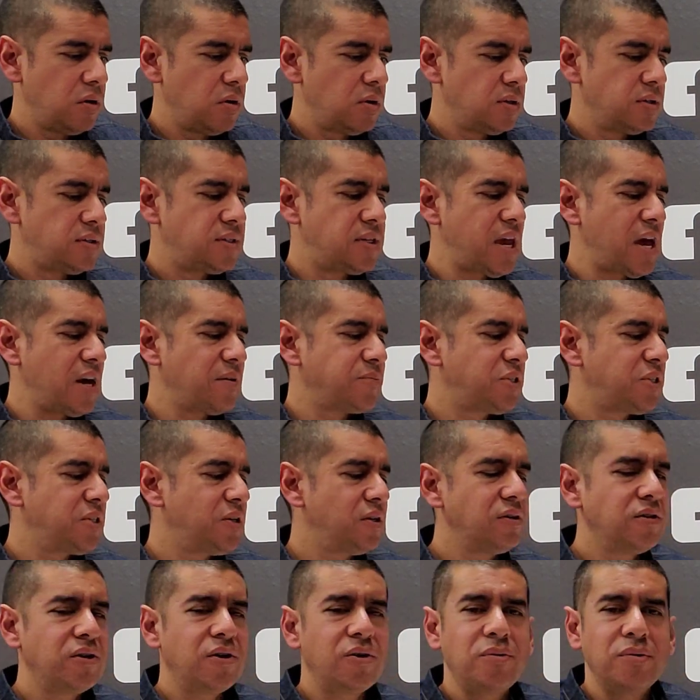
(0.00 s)

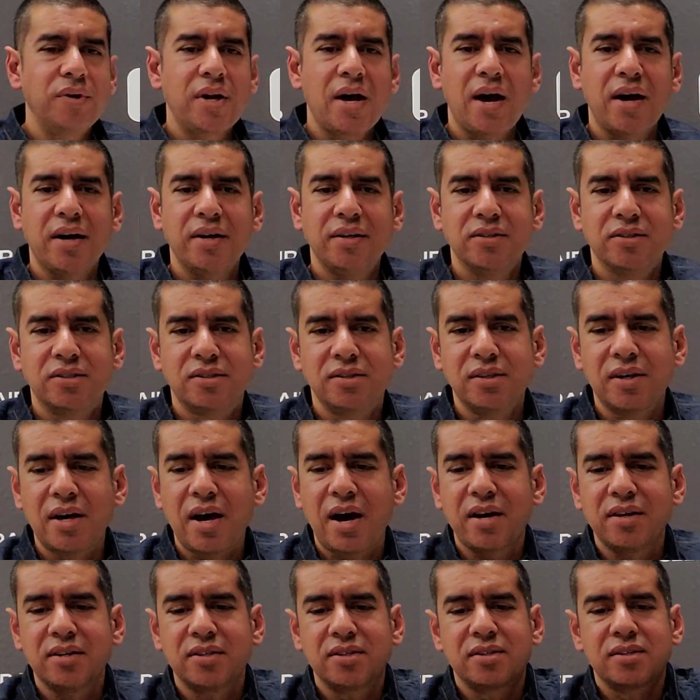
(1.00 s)
Samsung Note 9s, you
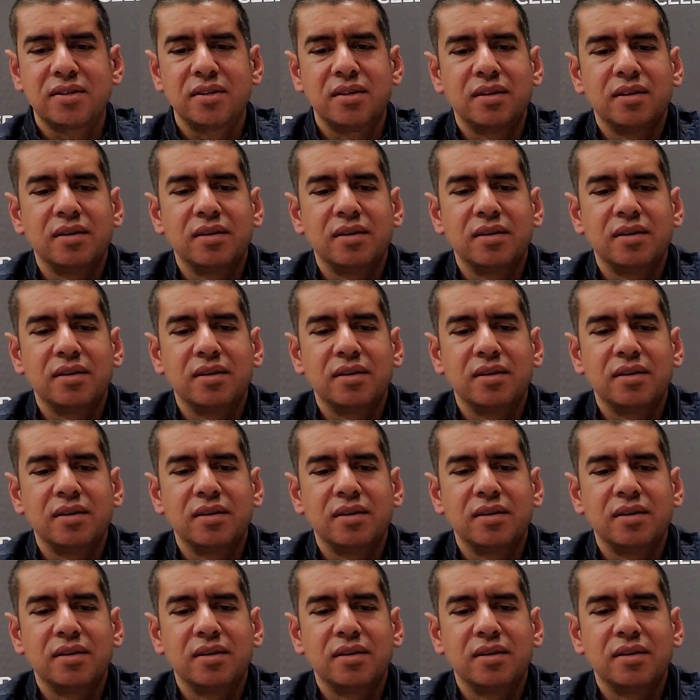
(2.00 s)
guys.